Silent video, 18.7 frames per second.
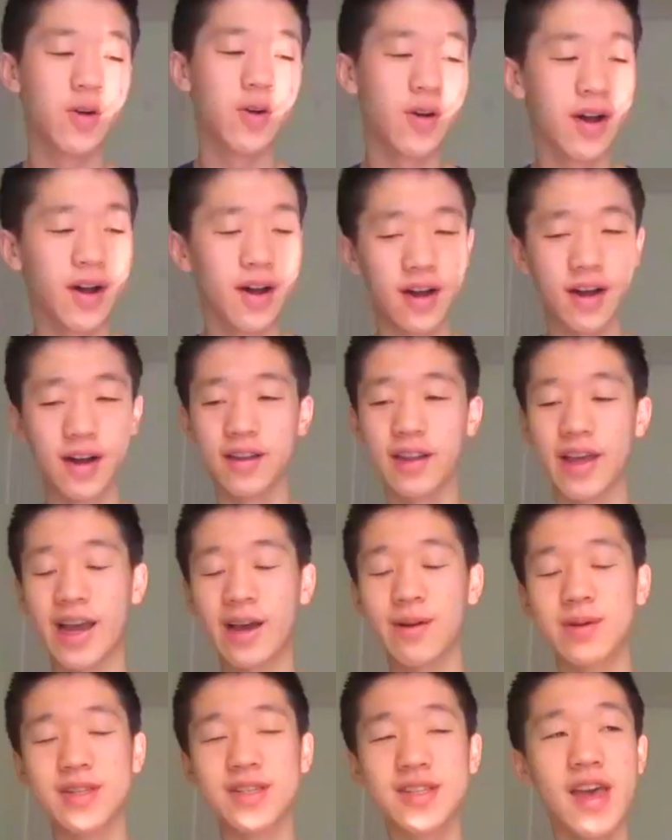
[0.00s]
uh, like I
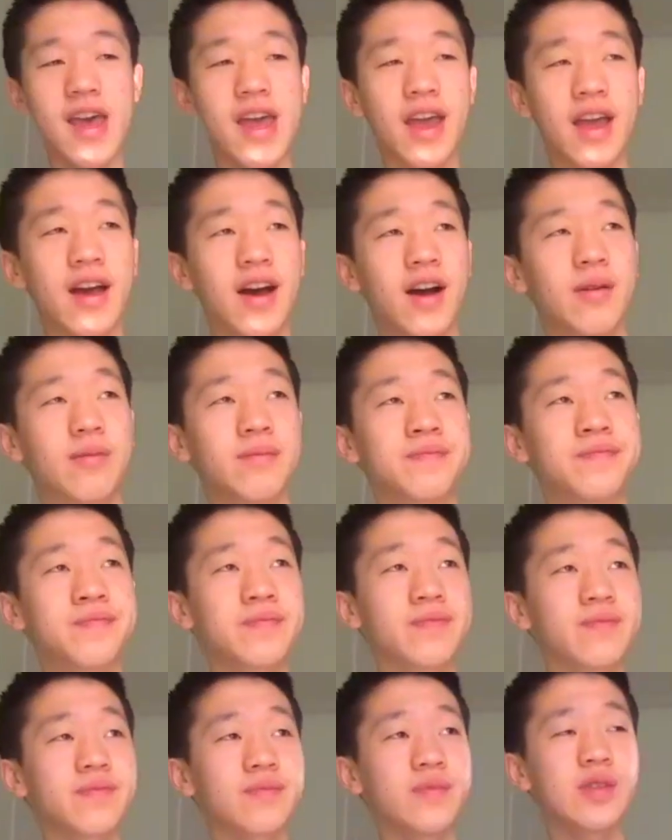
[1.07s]
was saying, um,
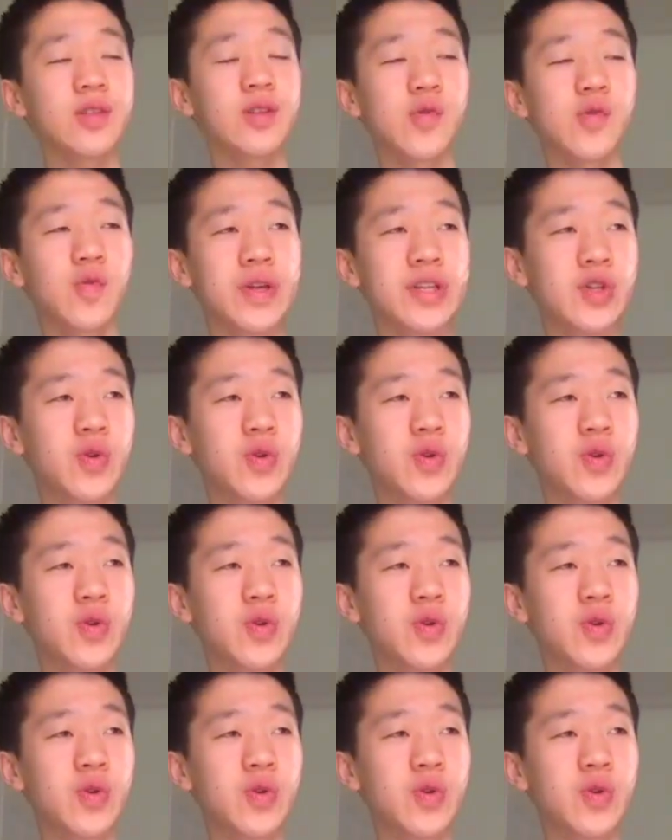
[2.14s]
we do